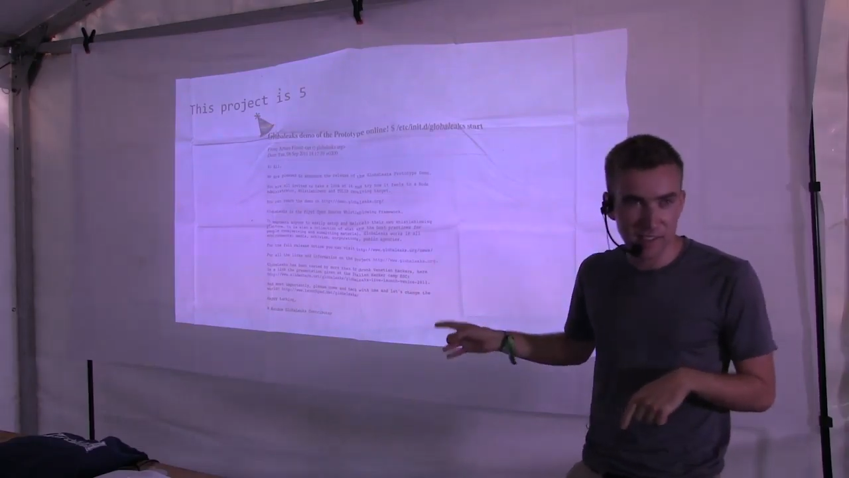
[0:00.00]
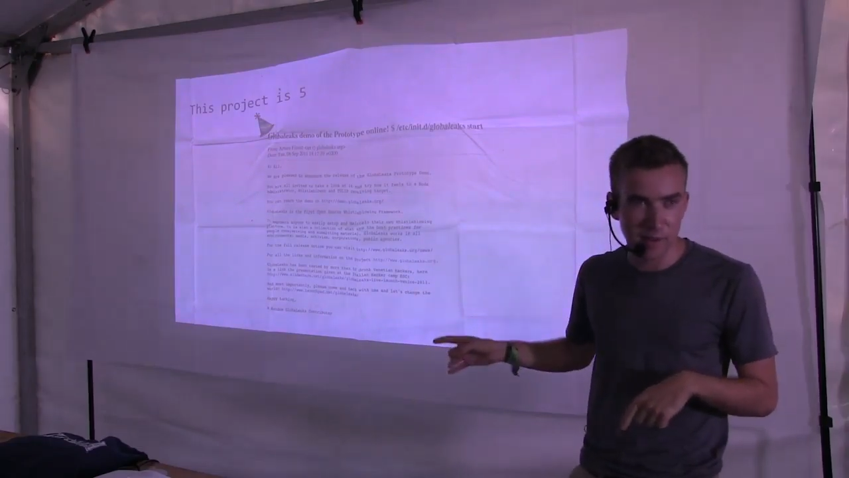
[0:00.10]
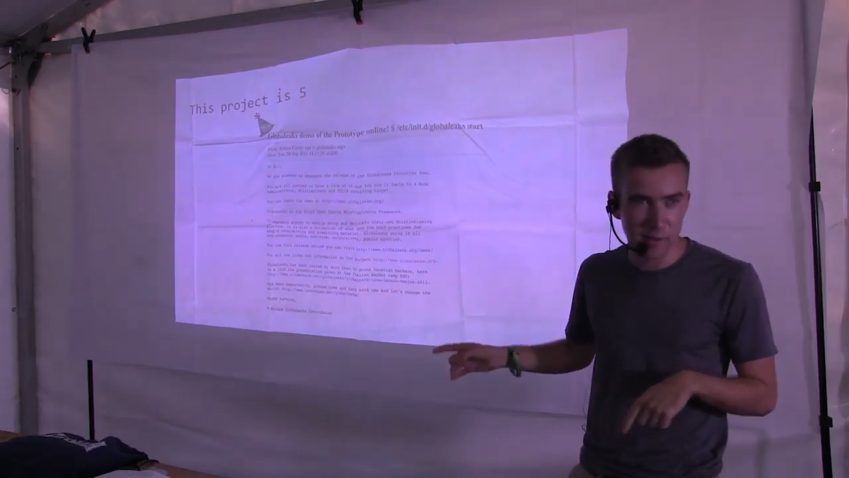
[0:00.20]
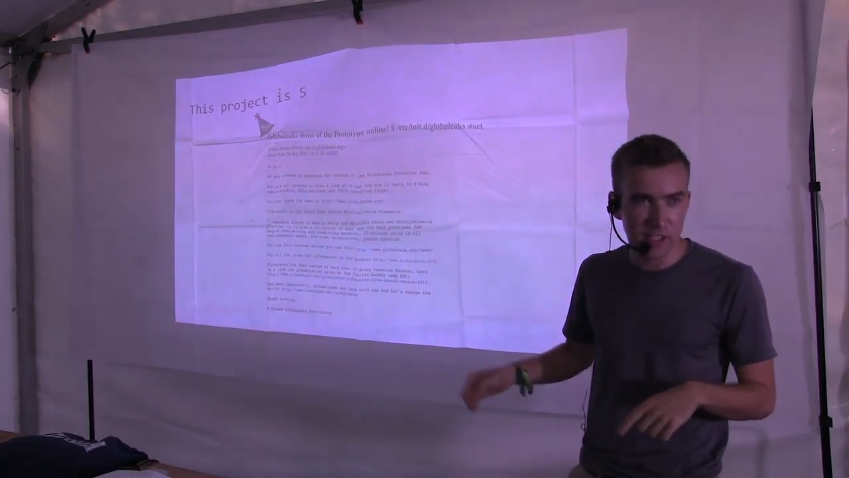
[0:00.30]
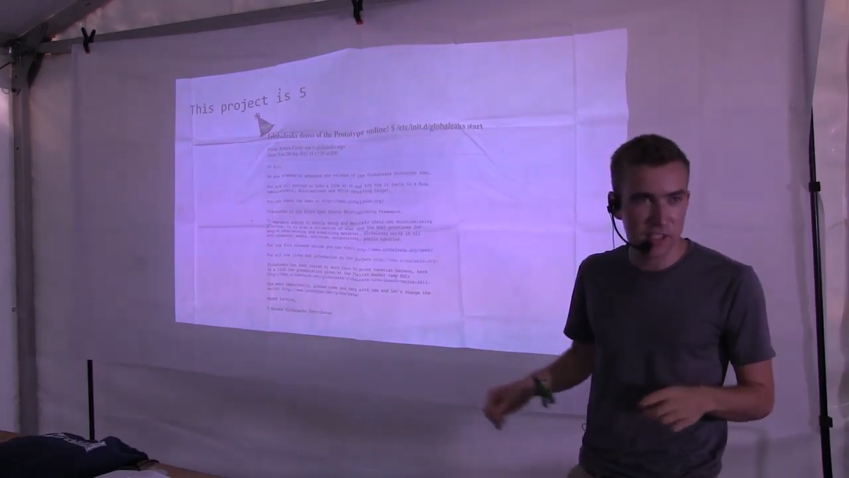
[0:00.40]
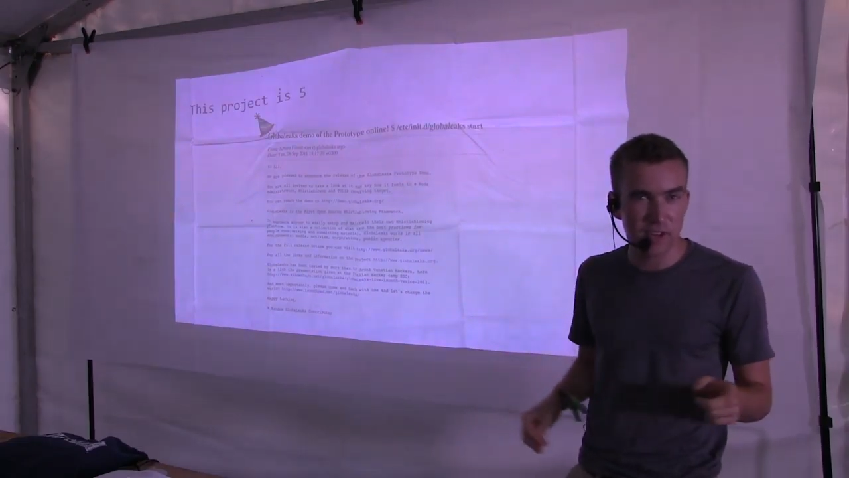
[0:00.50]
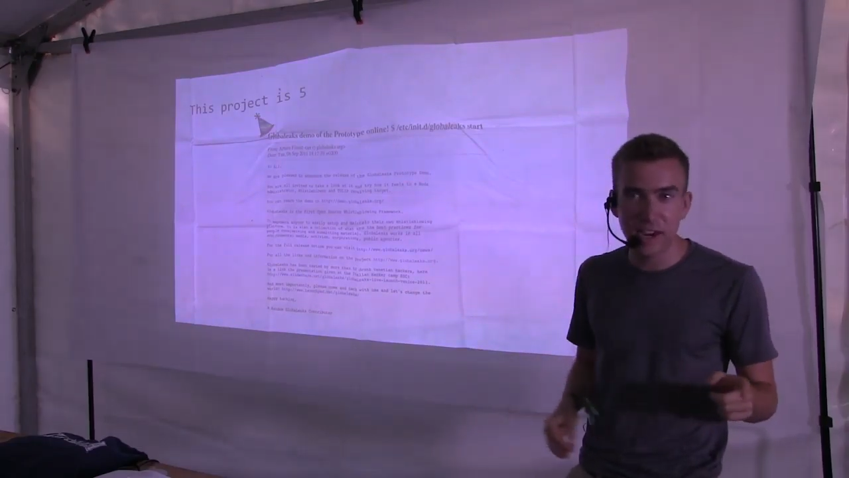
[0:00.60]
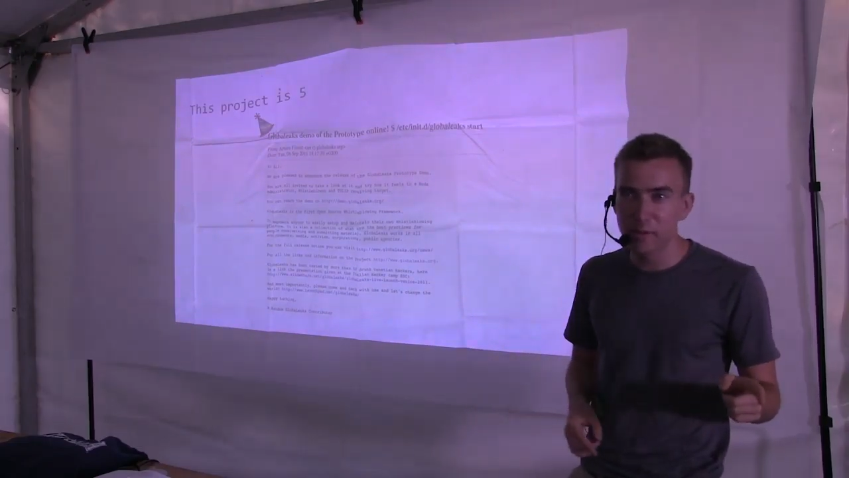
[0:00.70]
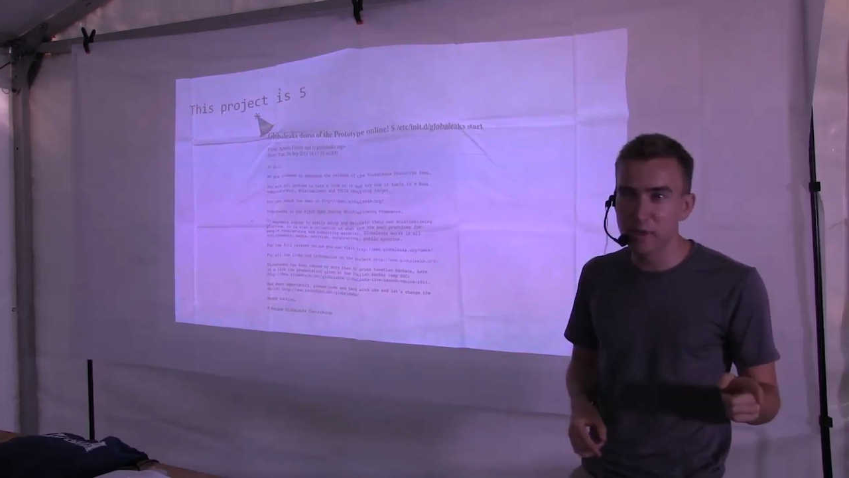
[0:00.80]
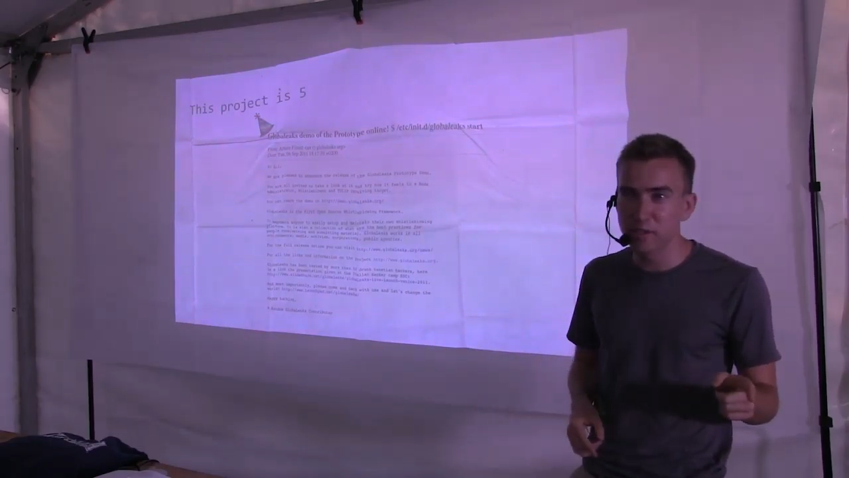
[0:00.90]
So I'm not sure
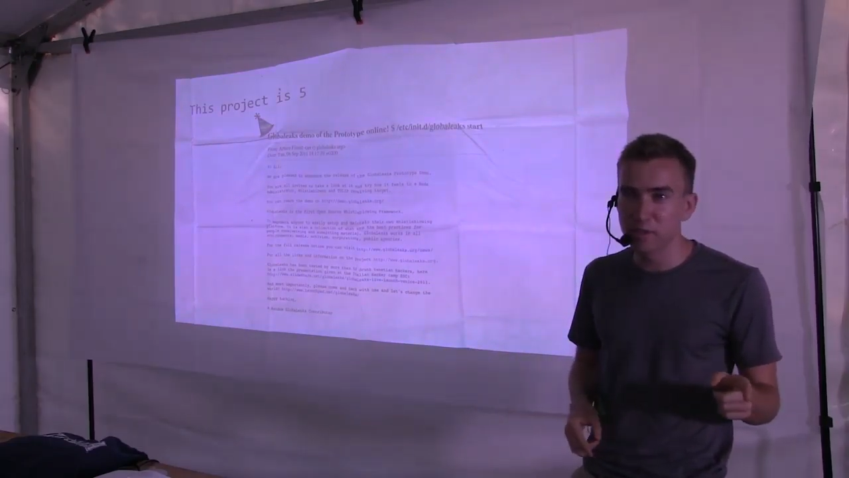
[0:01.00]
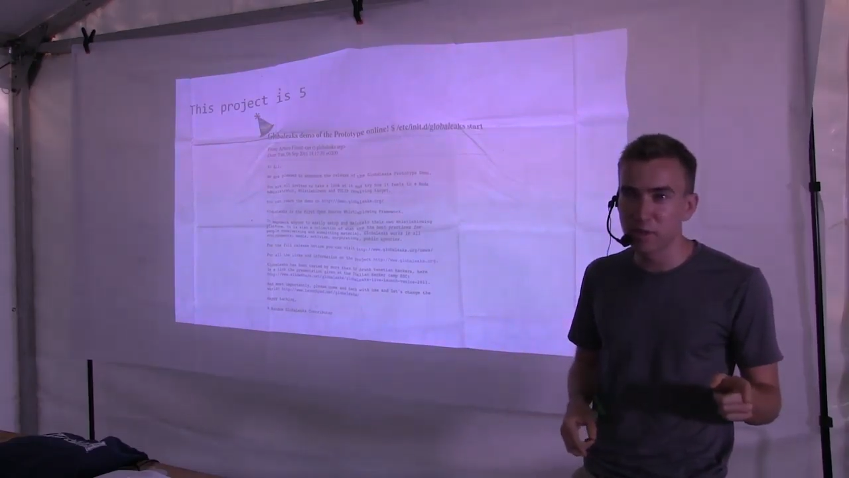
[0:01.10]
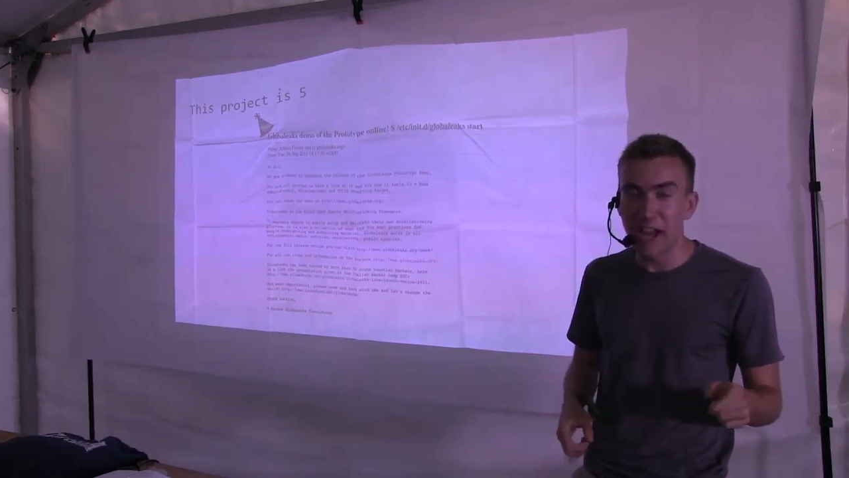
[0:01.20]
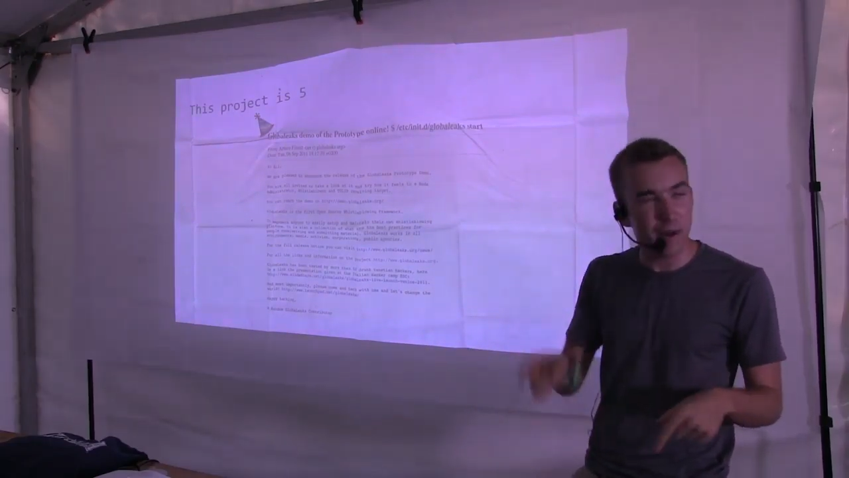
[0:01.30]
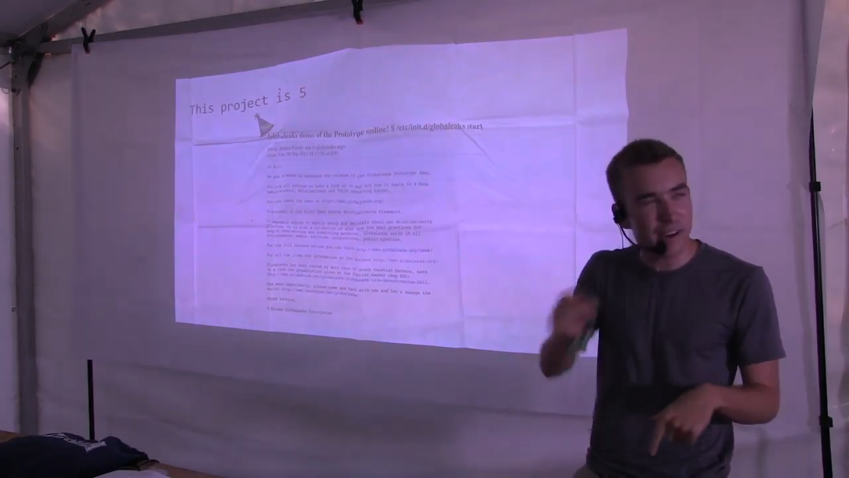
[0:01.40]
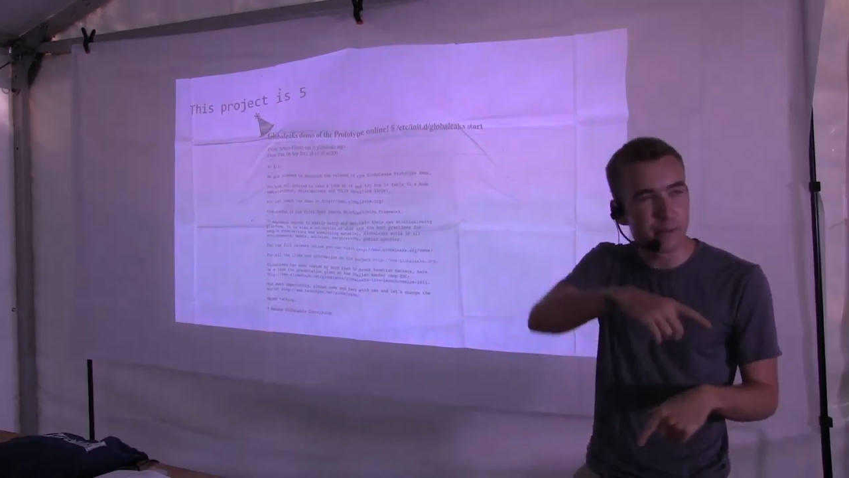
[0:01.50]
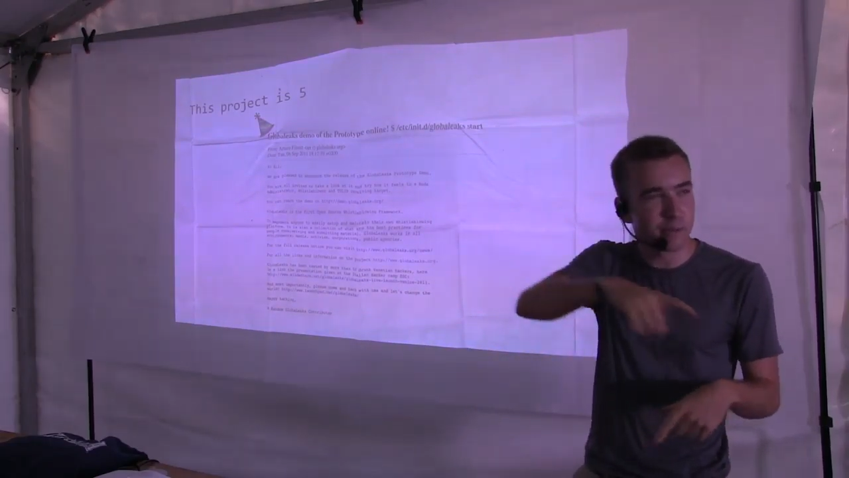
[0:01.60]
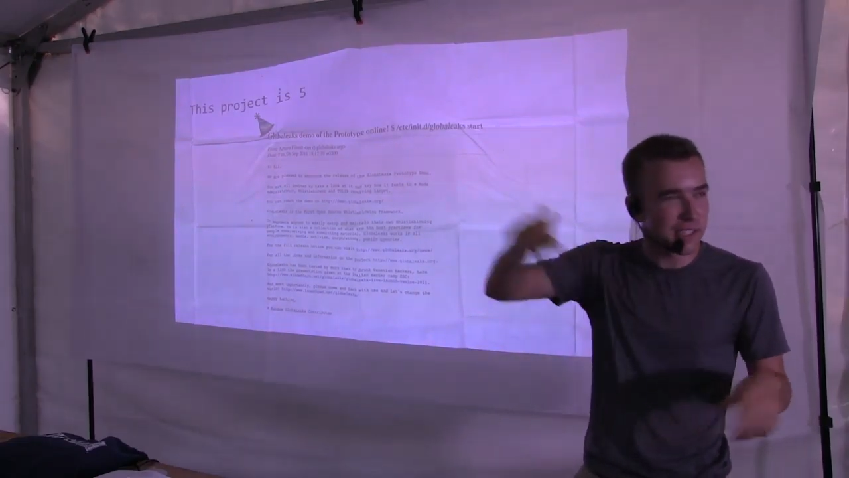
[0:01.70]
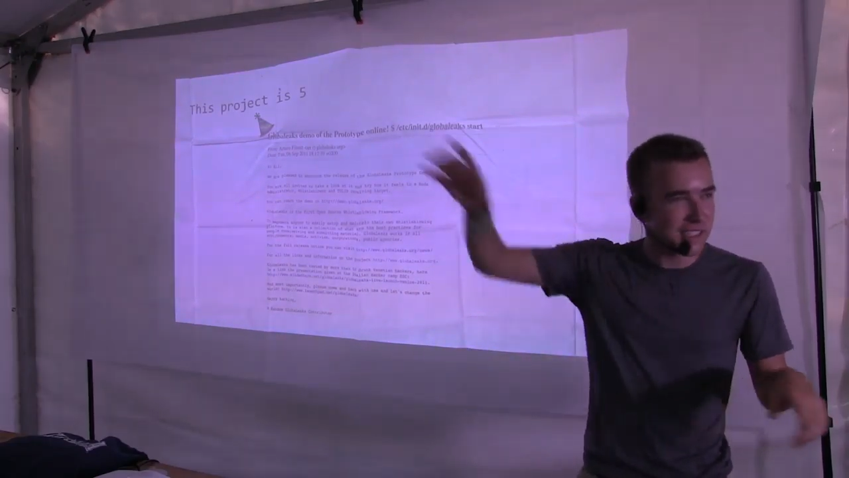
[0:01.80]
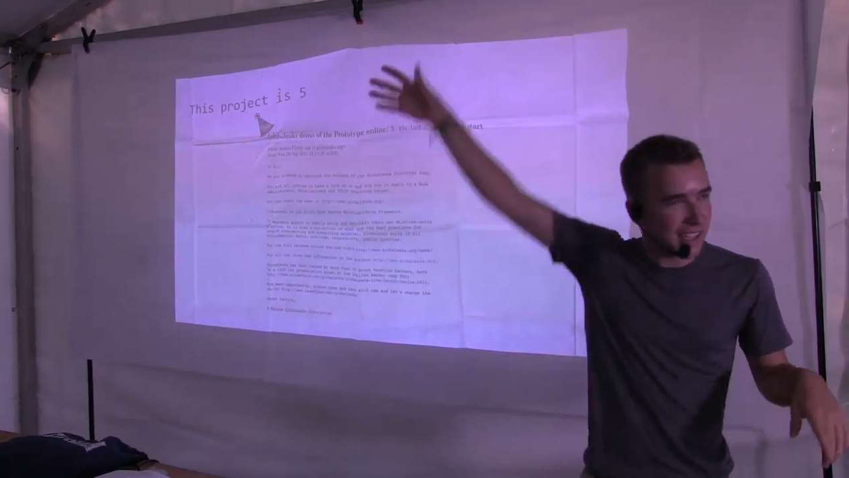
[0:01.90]
how many of you how
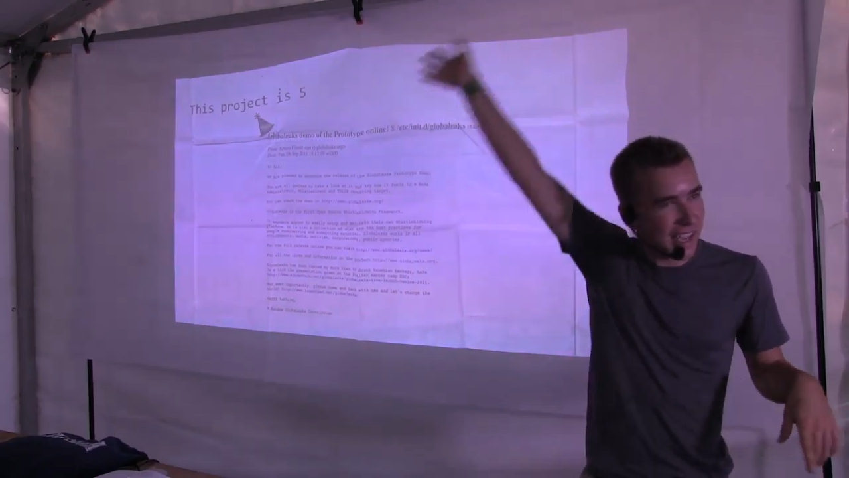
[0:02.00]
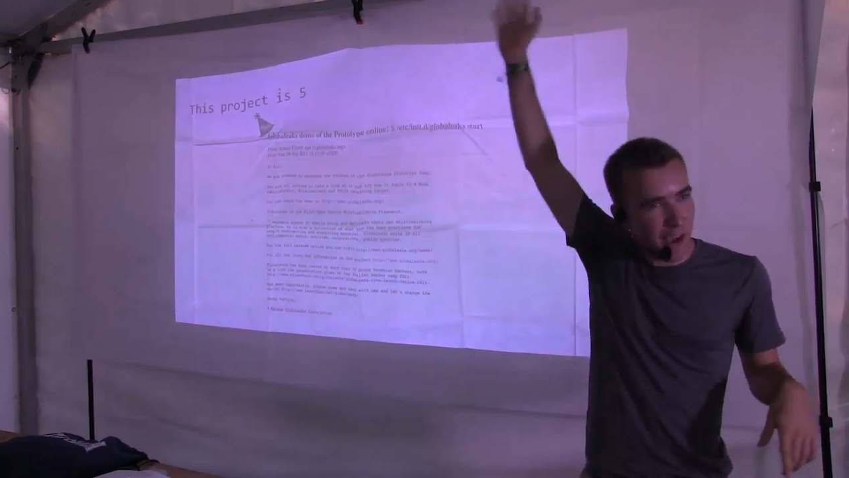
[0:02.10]
uh,